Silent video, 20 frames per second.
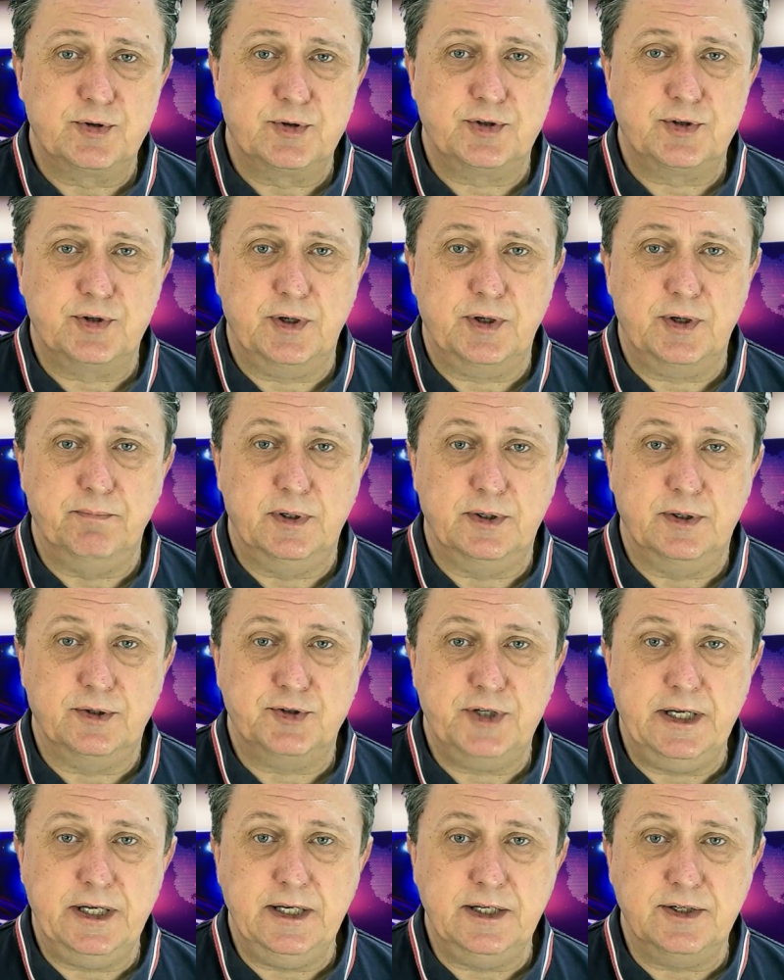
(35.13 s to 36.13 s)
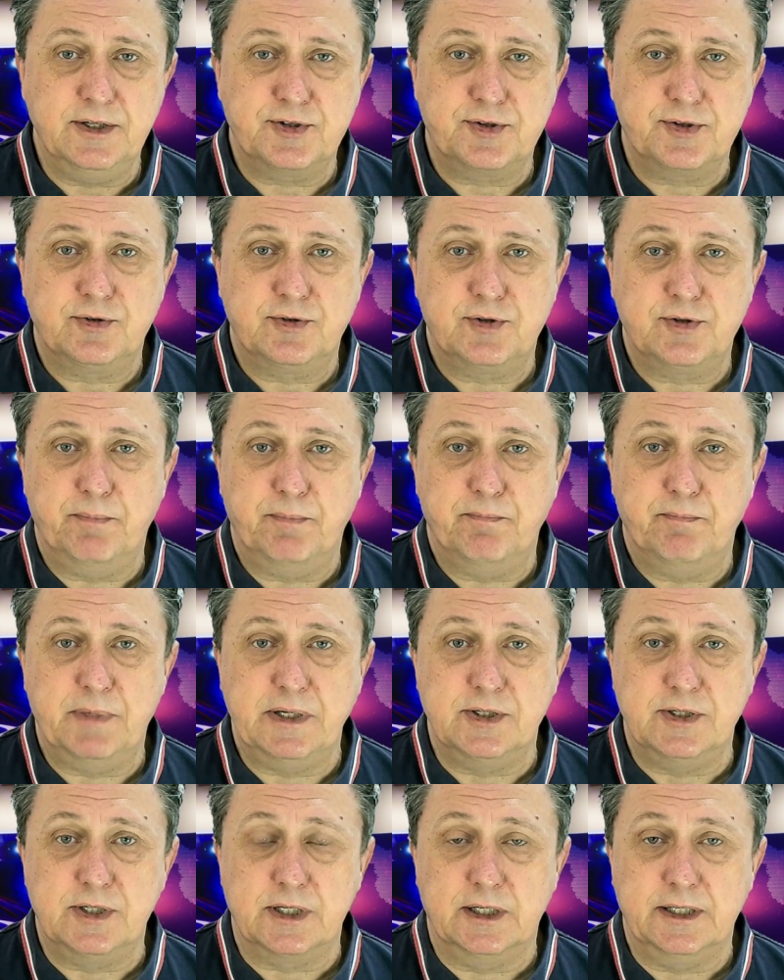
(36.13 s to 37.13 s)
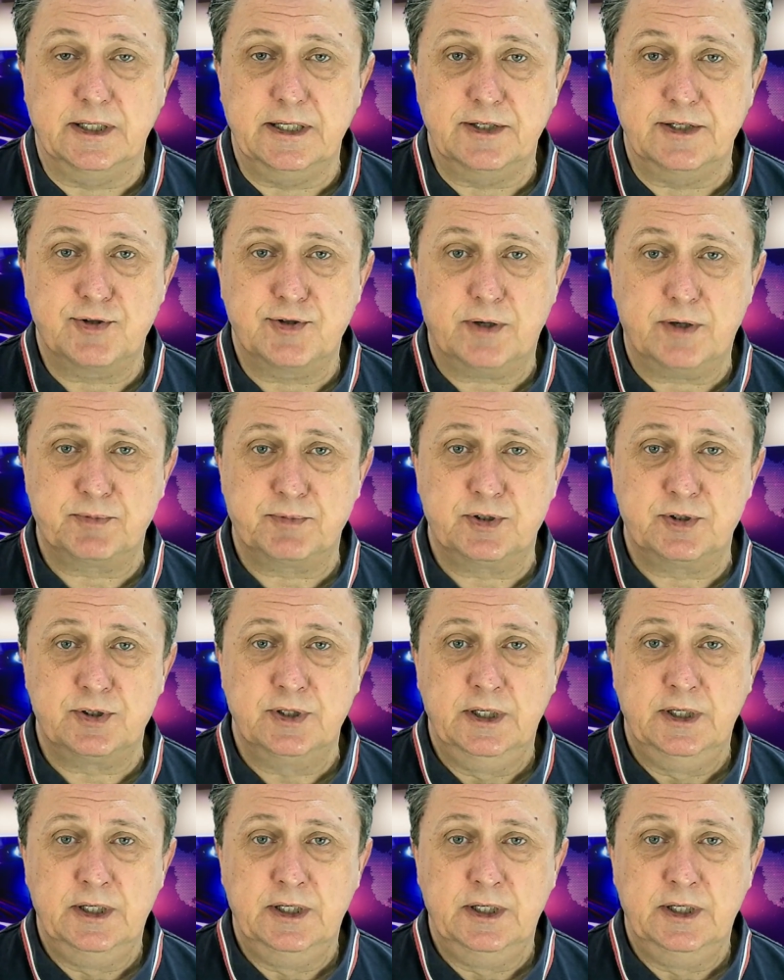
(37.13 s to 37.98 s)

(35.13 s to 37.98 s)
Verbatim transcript: Some changed, some basically stopped,